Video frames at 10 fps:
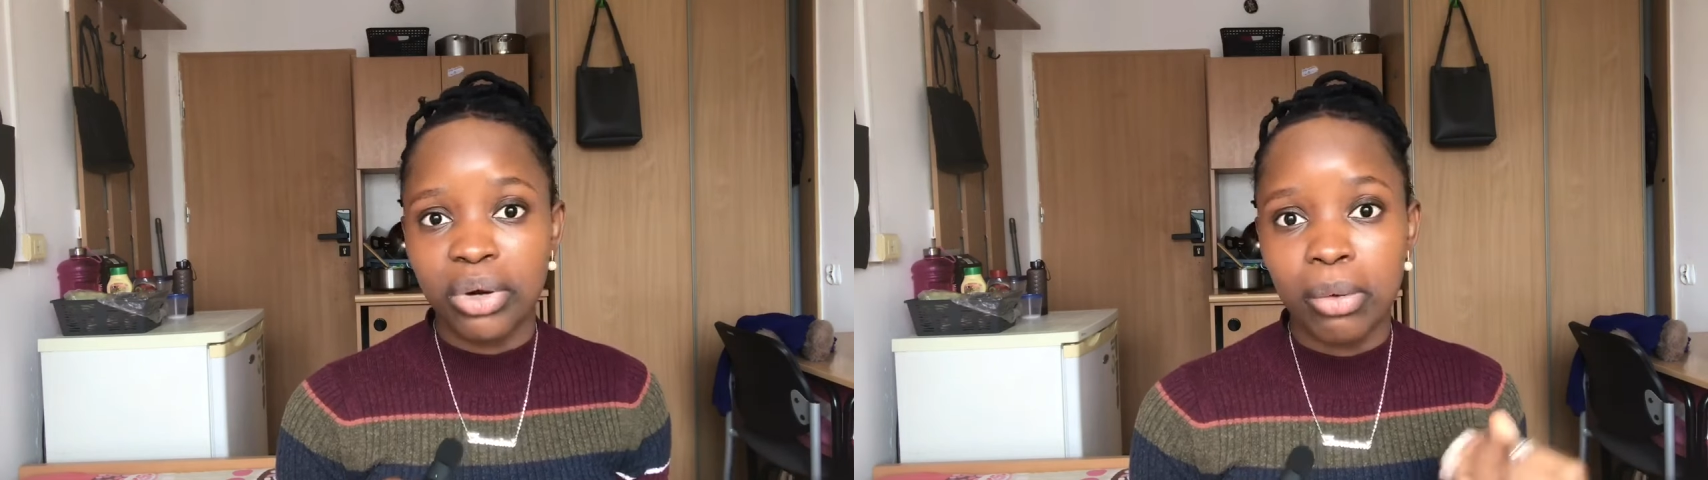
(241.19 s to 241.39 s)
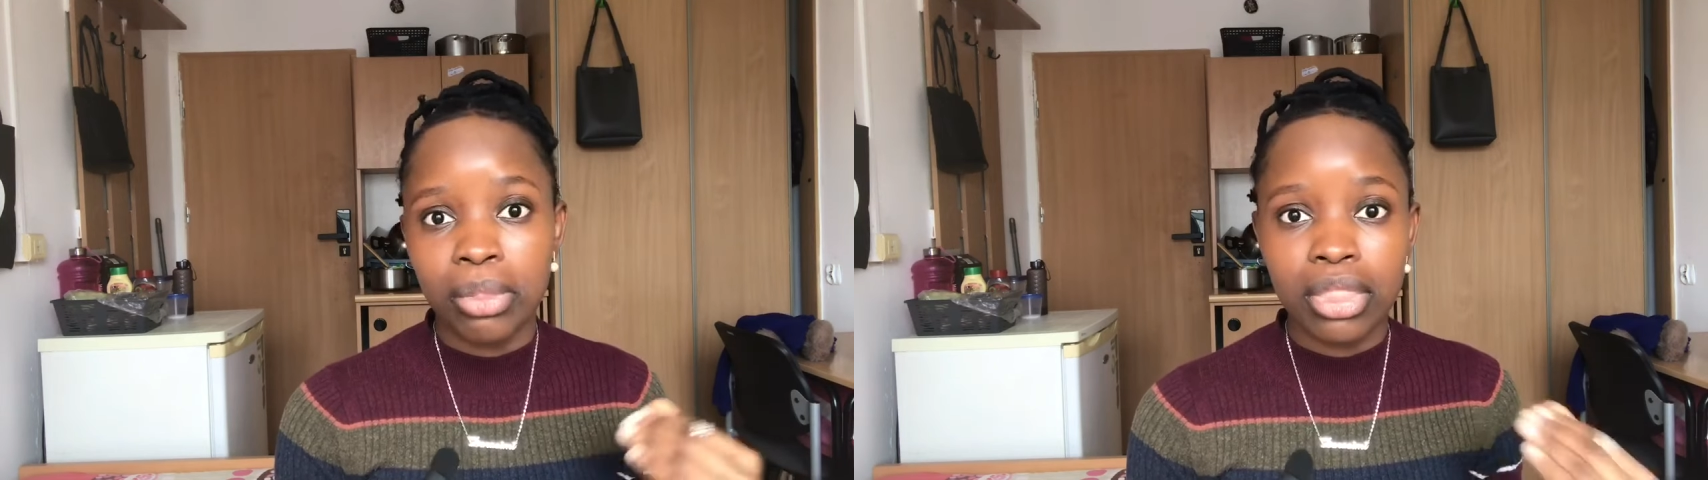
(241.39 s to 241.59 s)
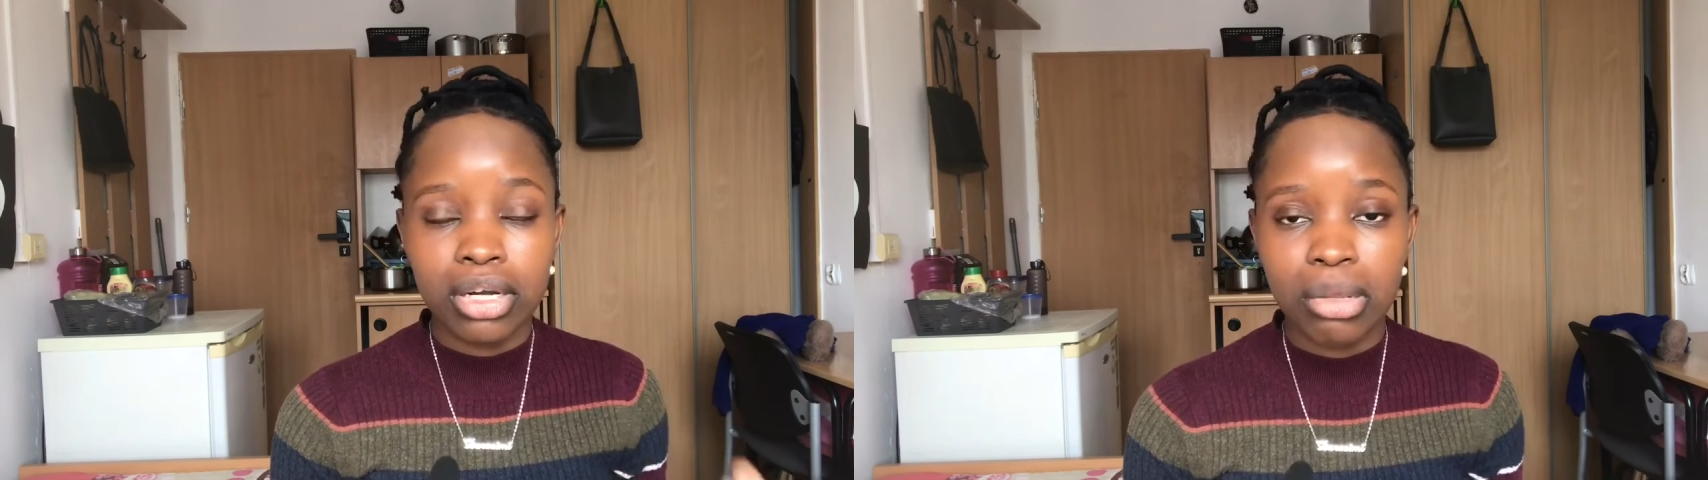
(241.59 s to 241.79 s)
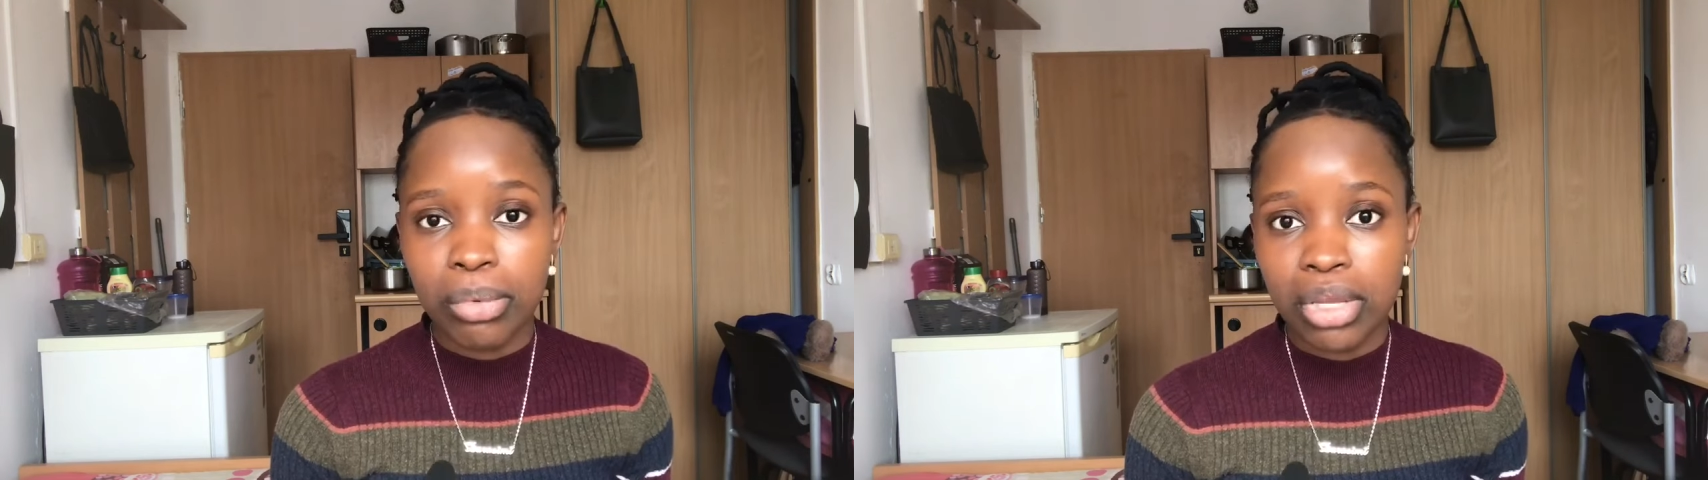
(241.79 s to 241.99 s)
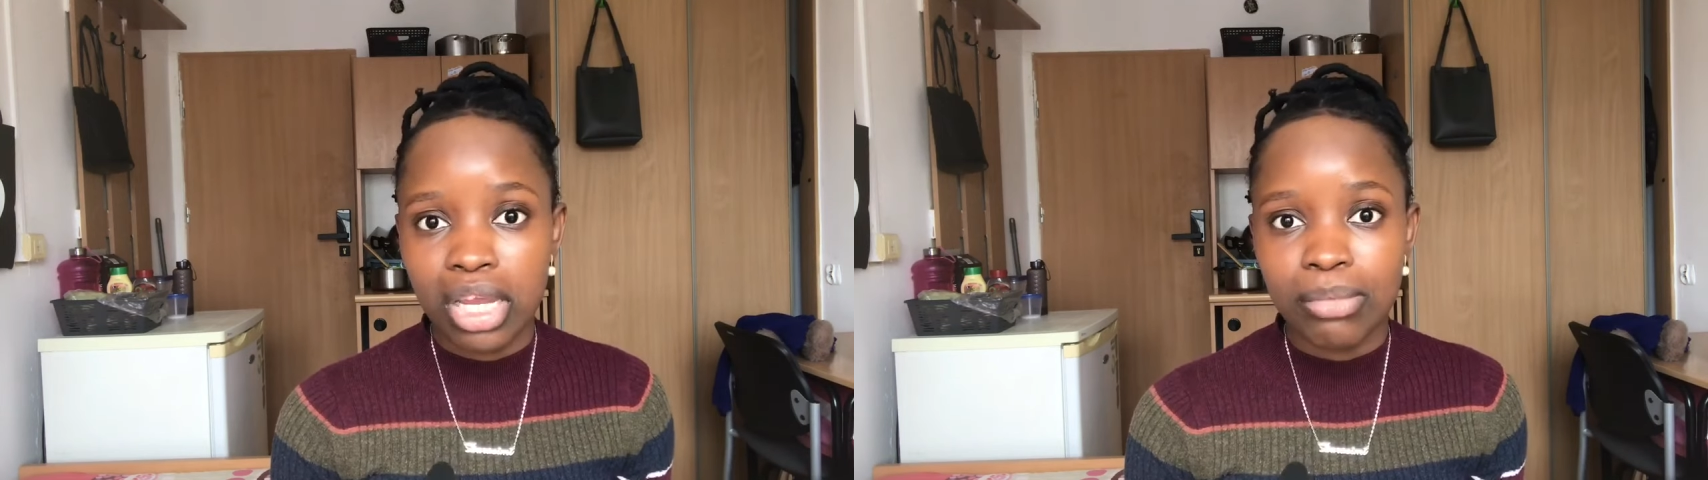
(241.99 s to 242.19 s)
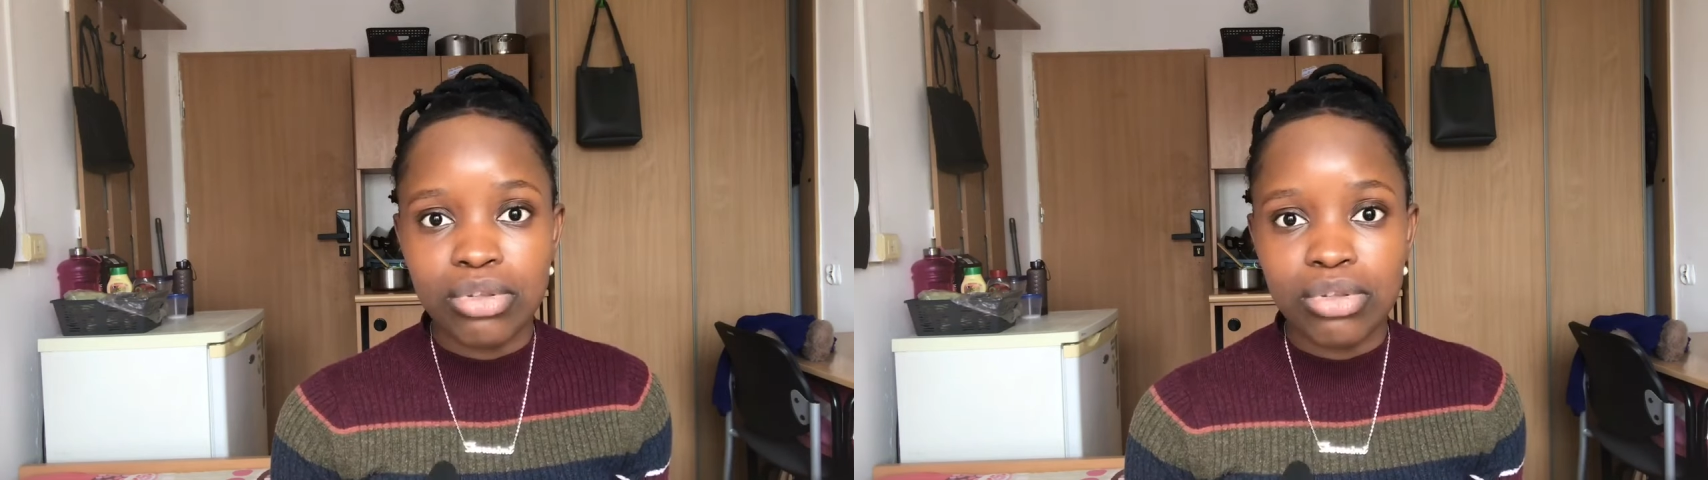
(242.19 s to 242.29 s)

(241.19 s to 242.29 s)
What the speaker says: around 3 p.m.